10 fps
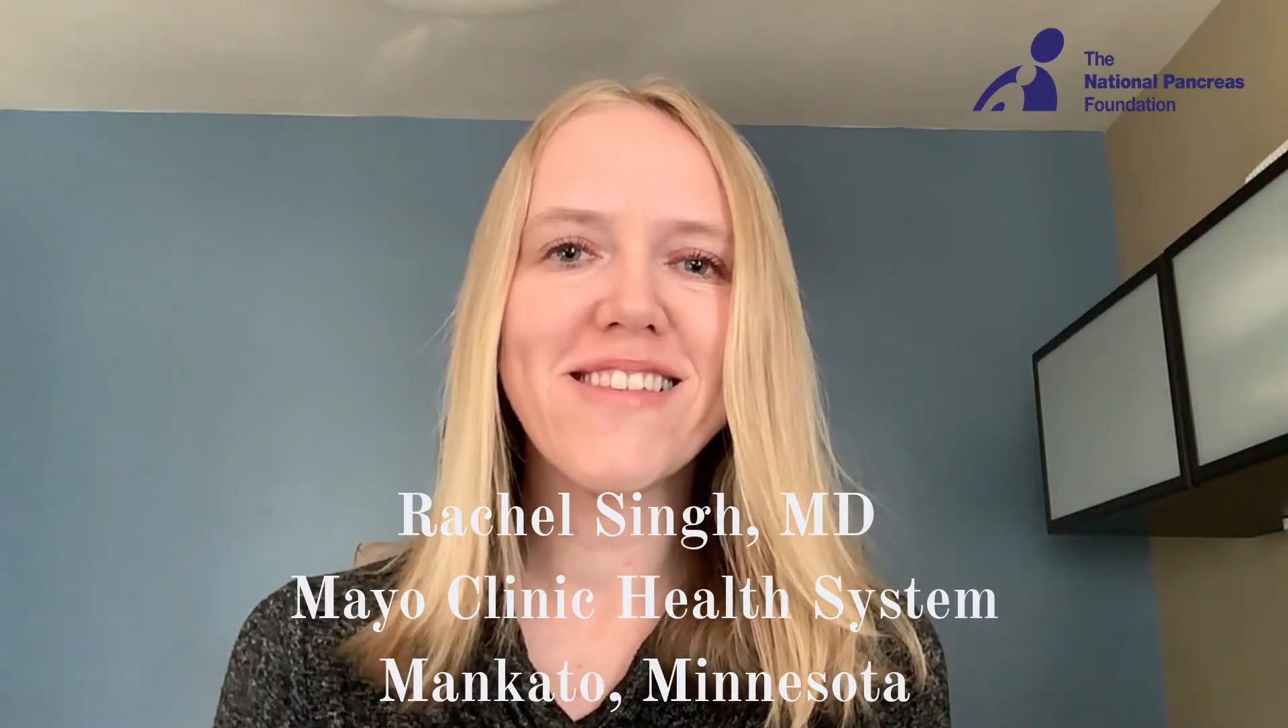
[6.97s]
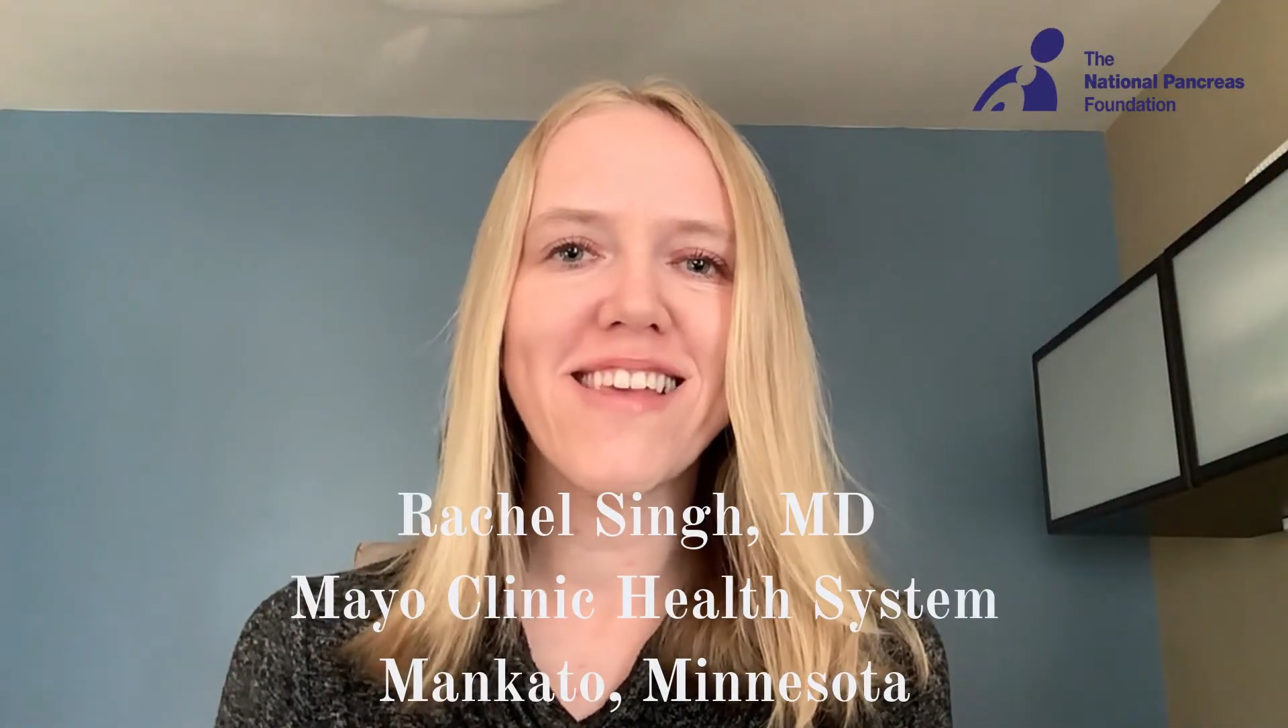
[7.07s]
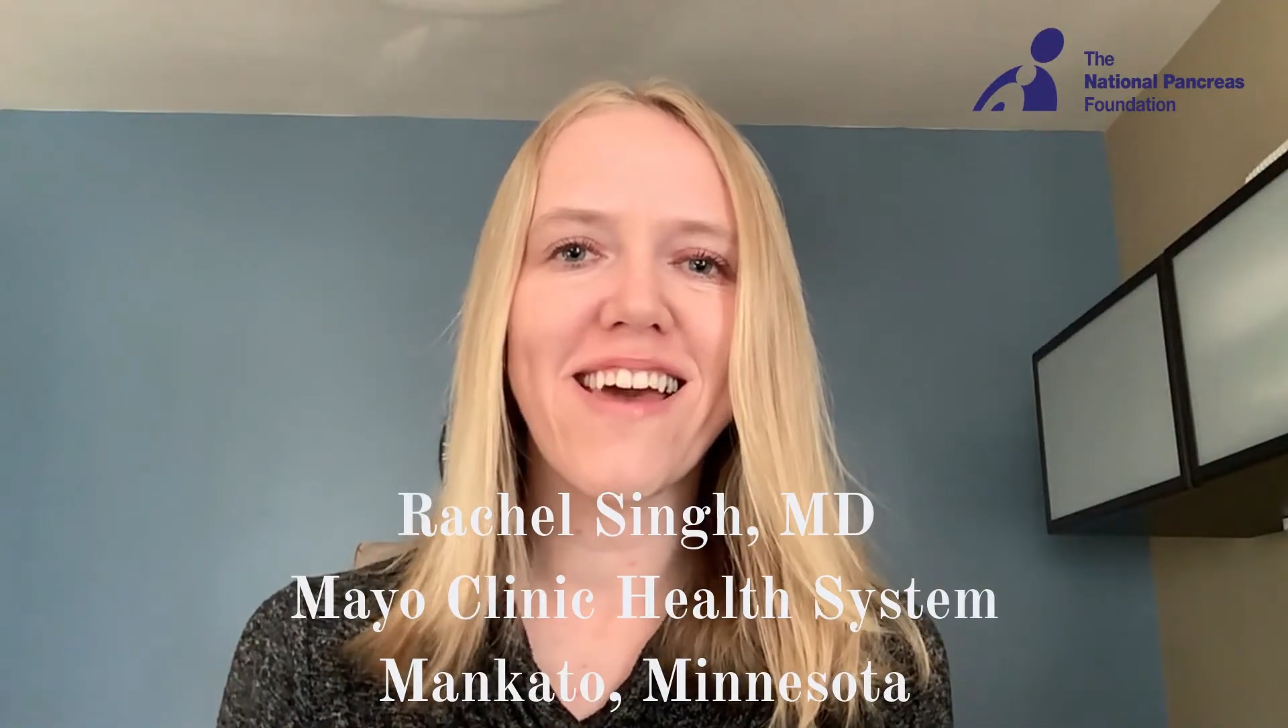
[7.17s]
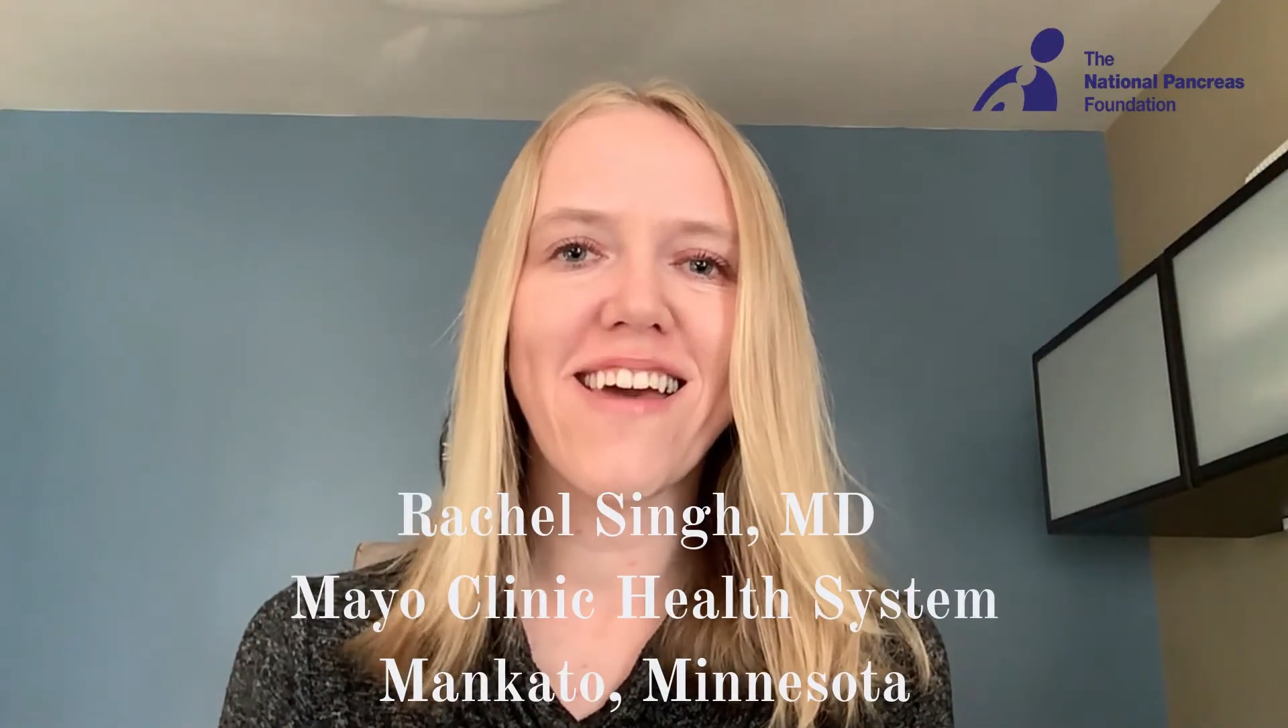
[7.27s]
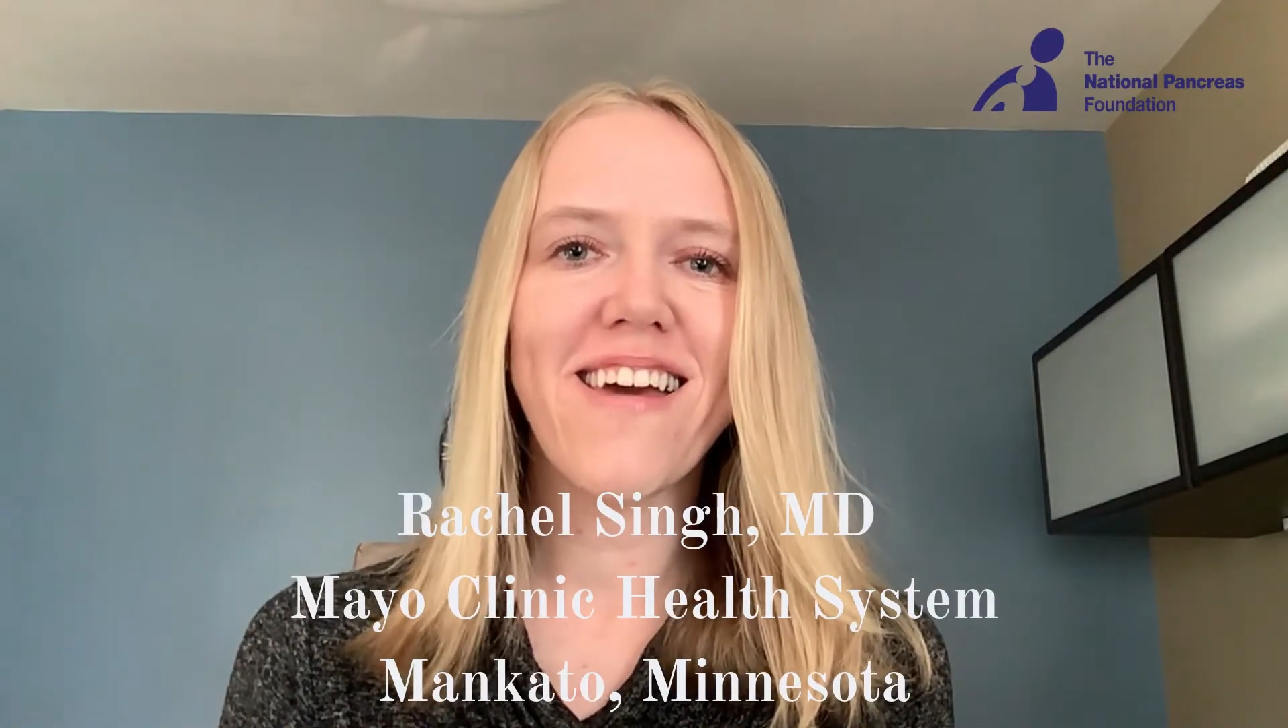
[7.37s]

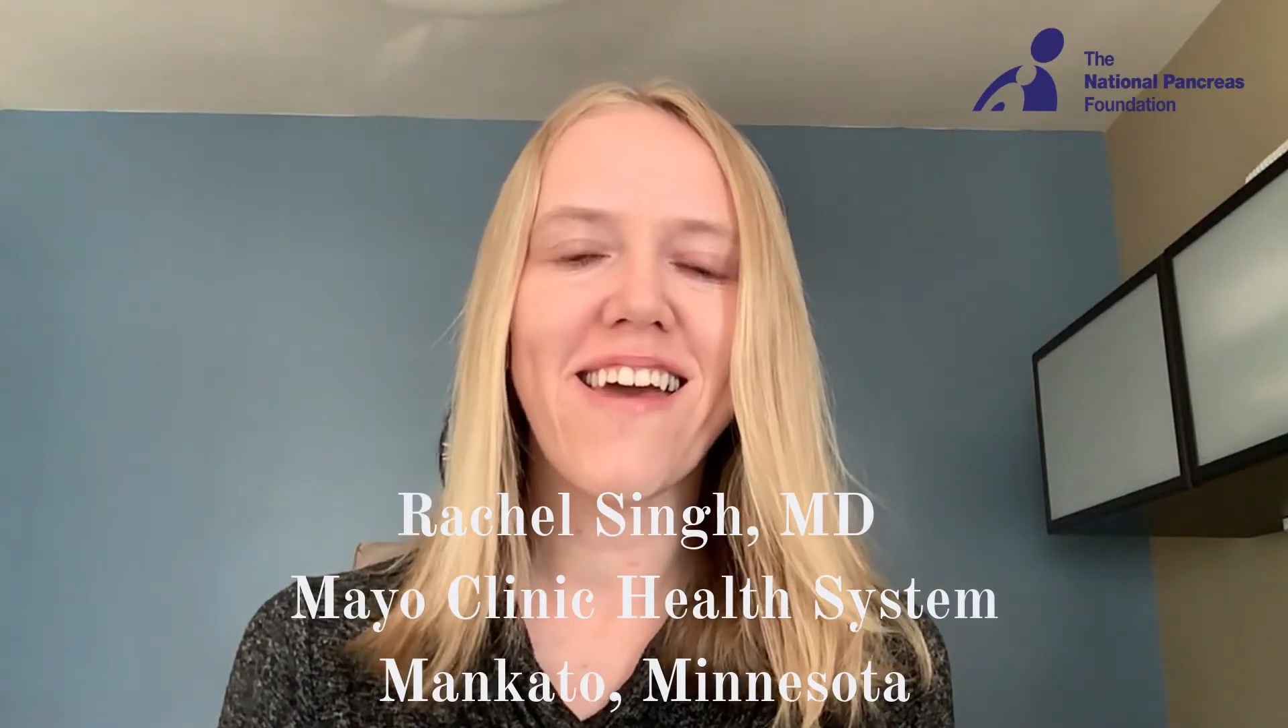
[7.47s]
Singh,